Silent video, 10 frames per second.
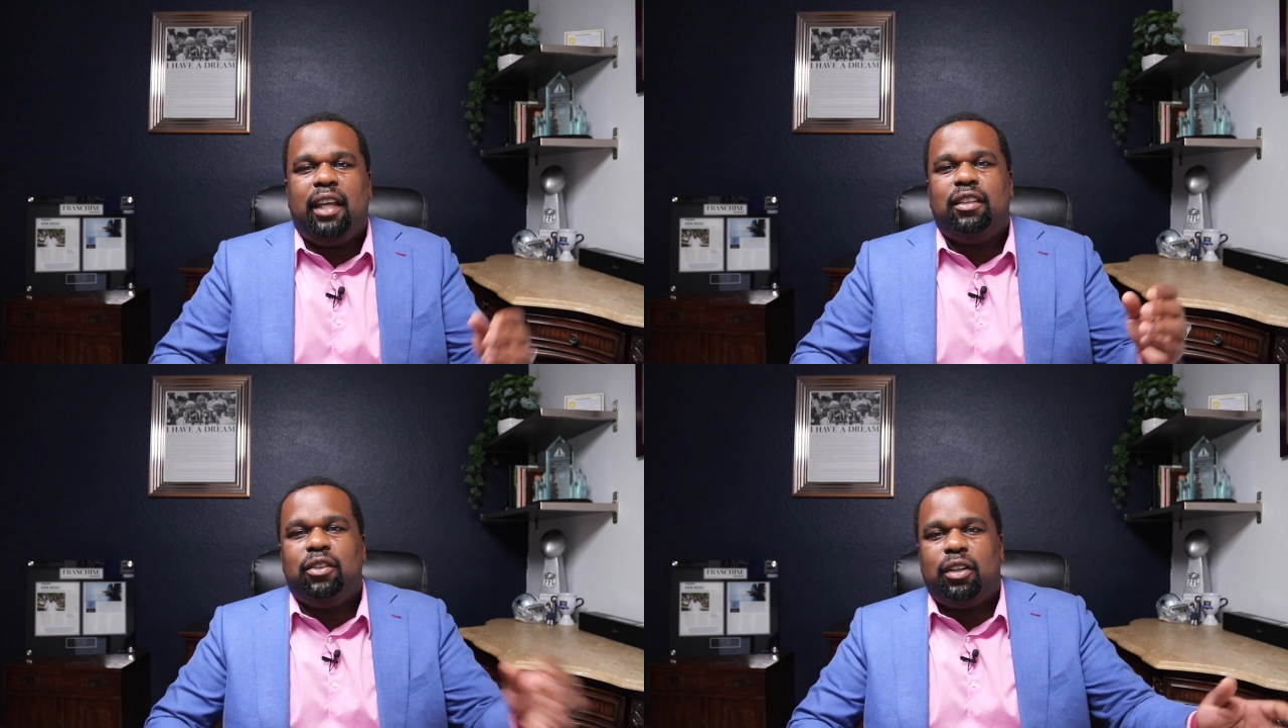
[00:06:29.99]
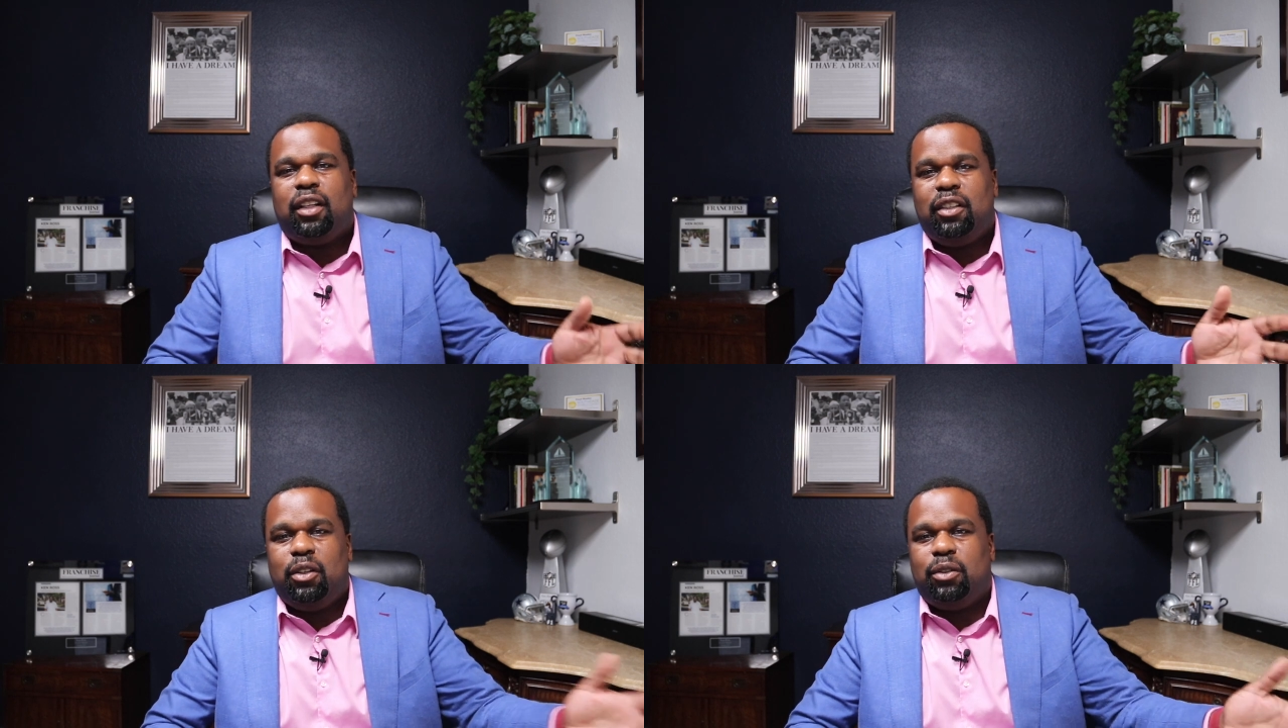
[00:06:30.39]
and your
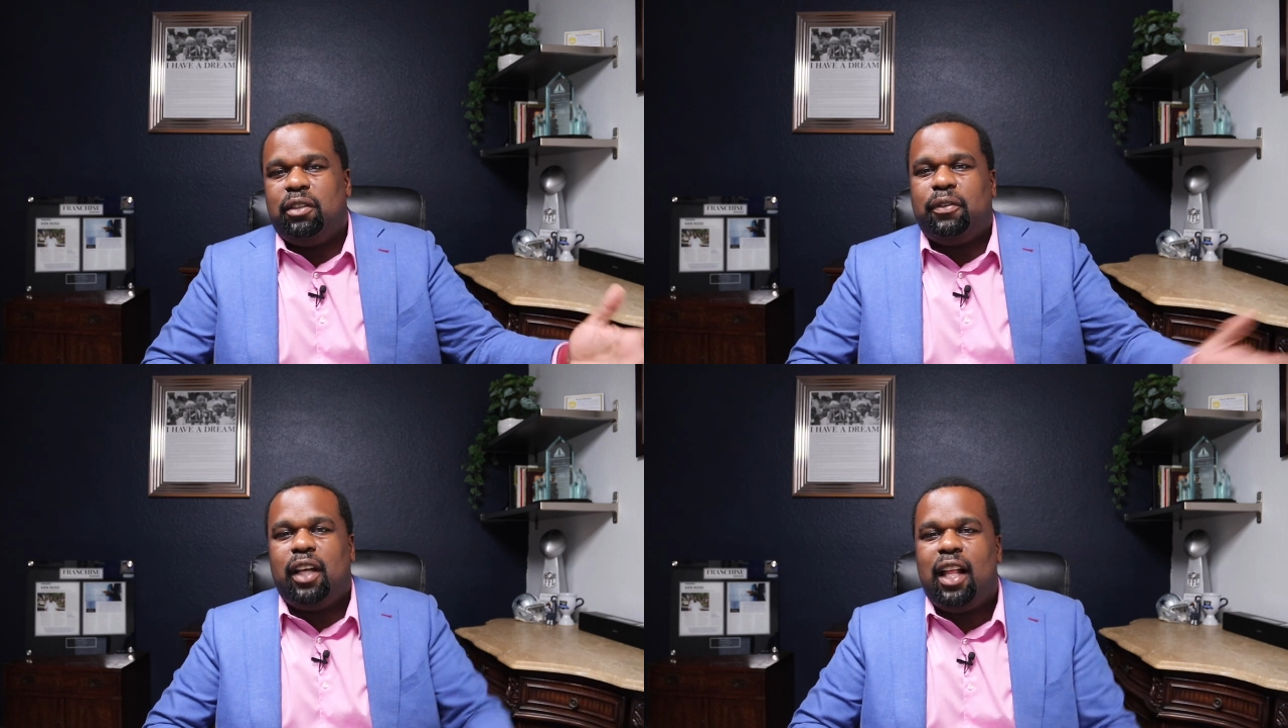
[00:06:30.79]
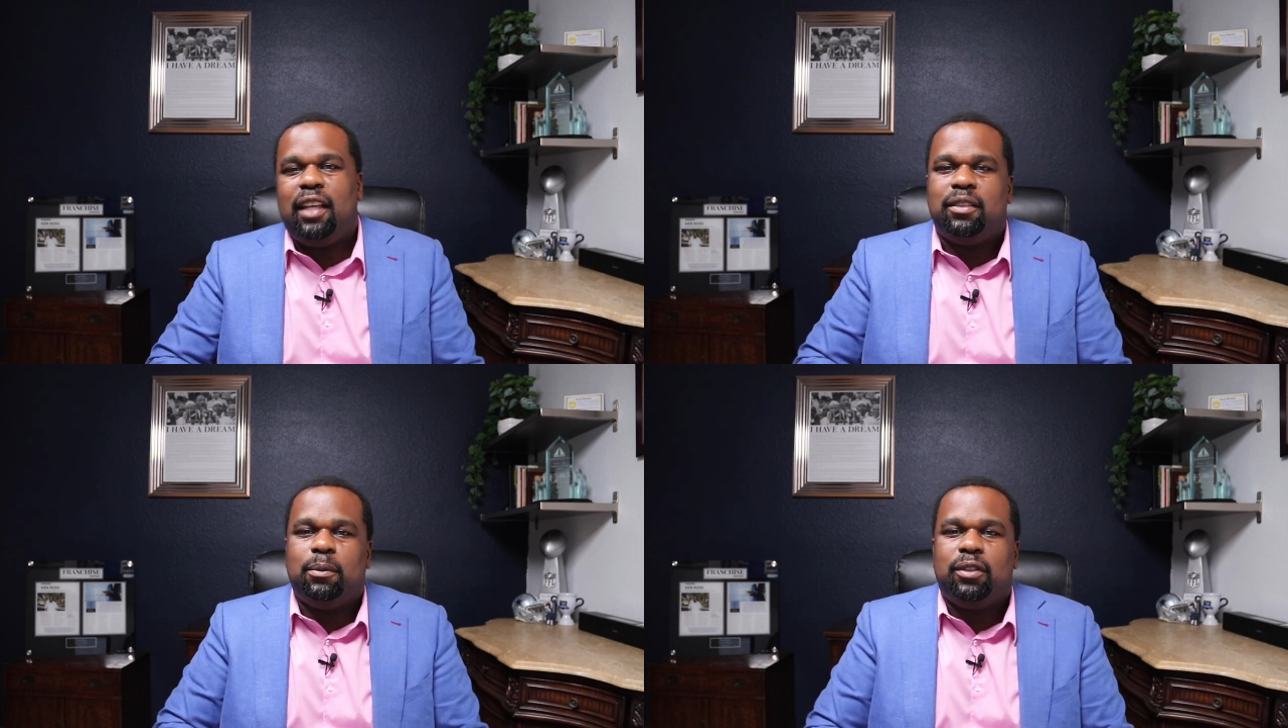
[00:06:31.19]
your different
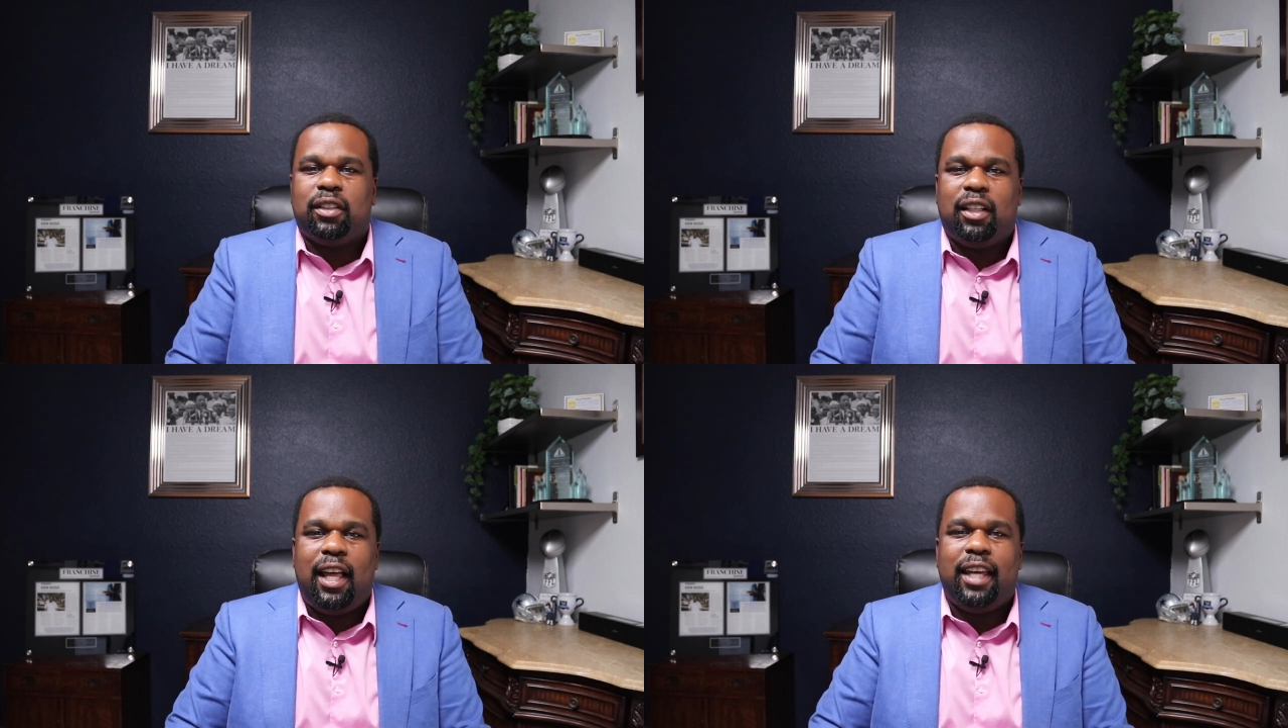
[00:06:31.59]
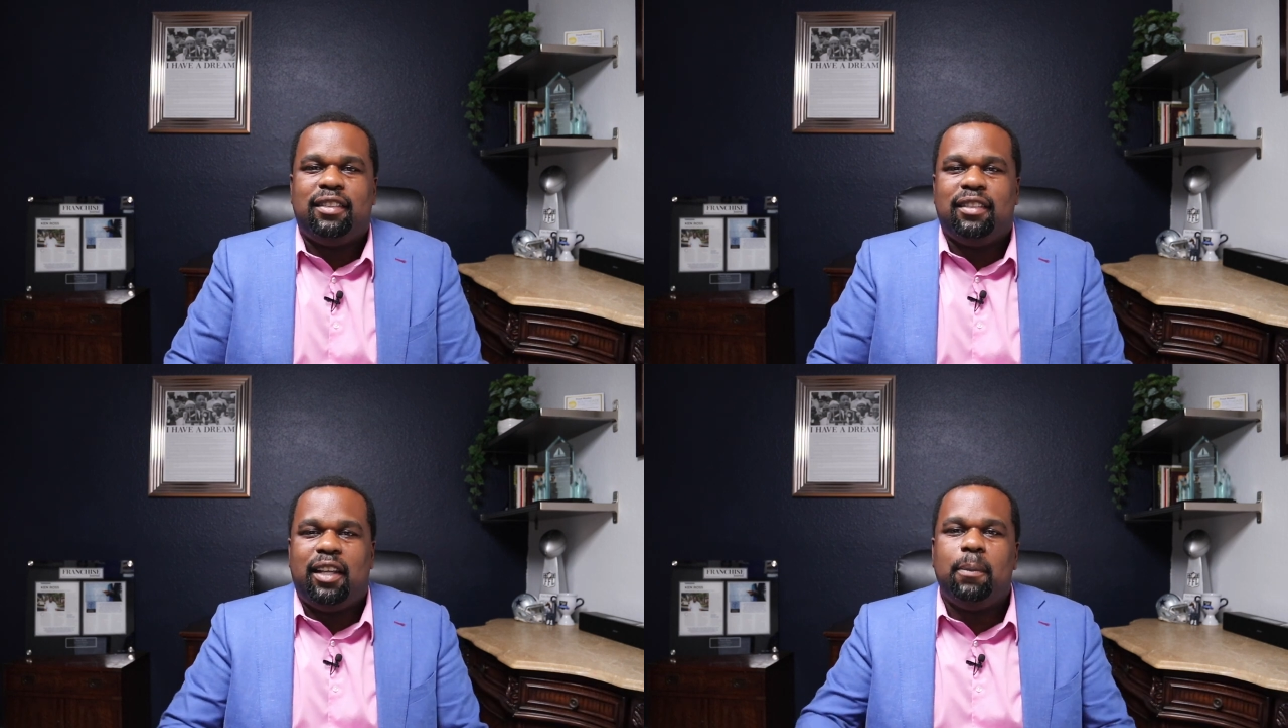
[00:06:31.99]
customers and
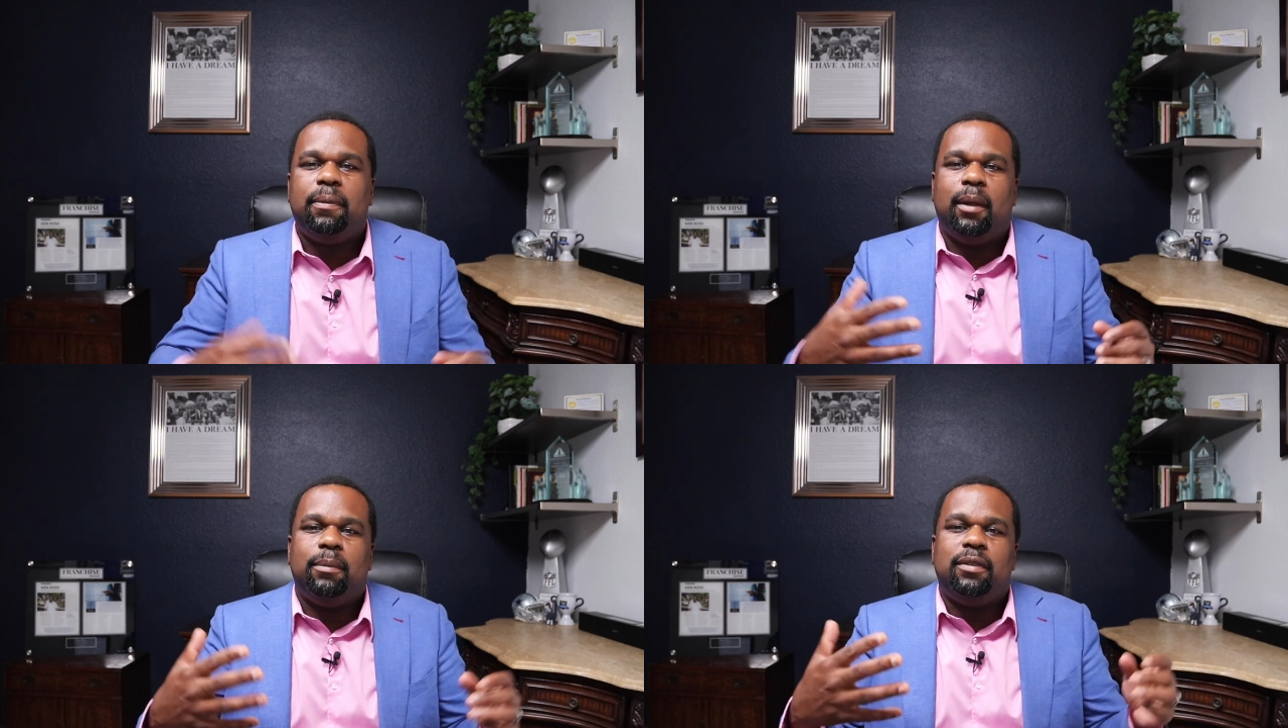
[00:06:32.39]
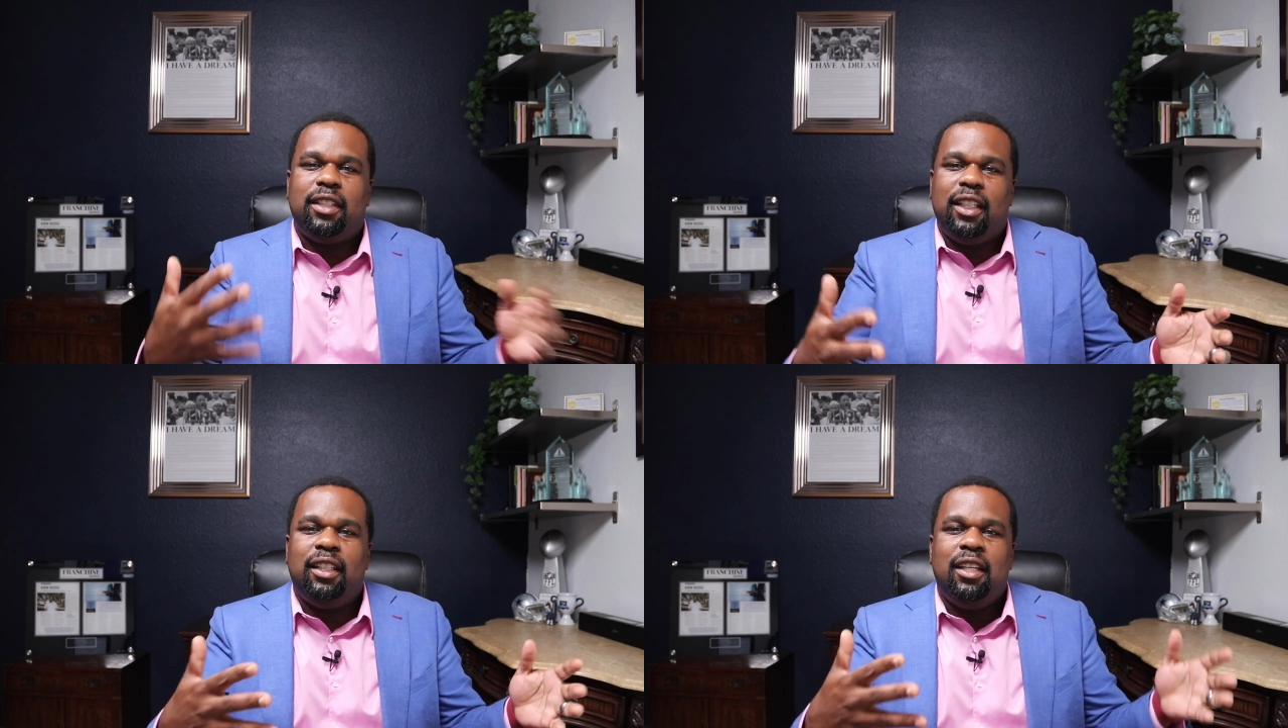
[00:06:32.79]
clients and help them
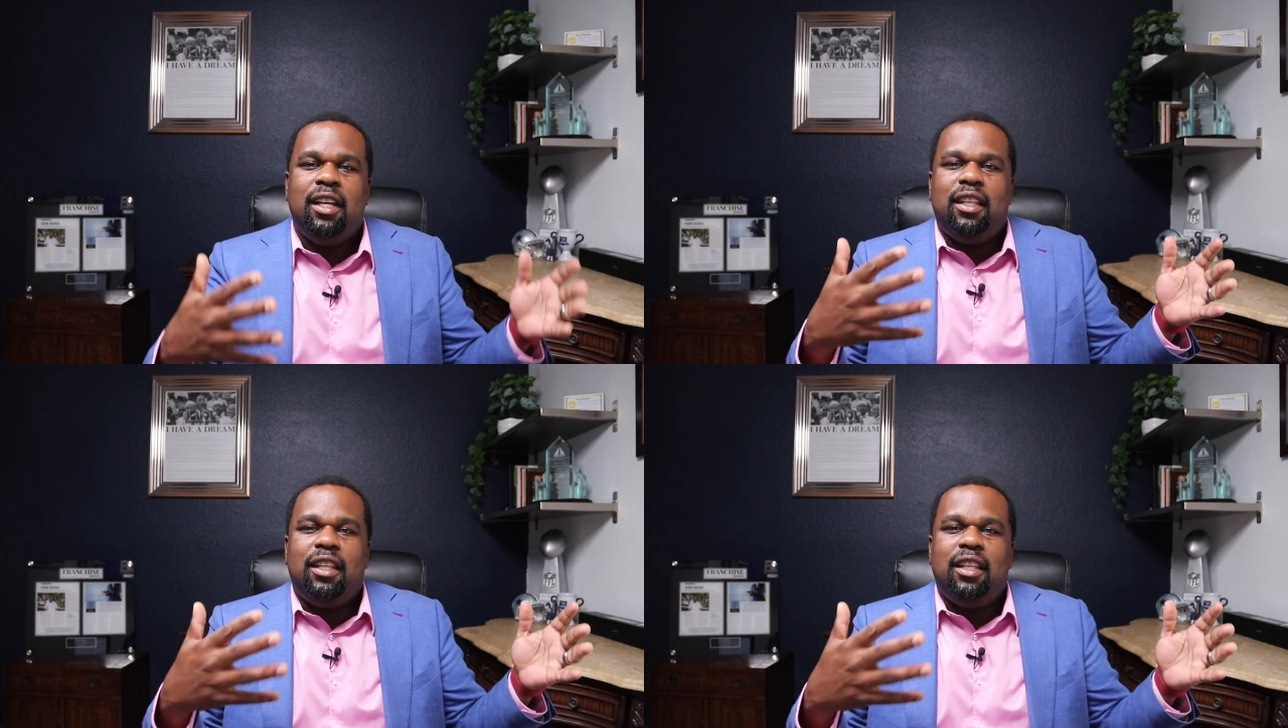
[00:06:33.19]
see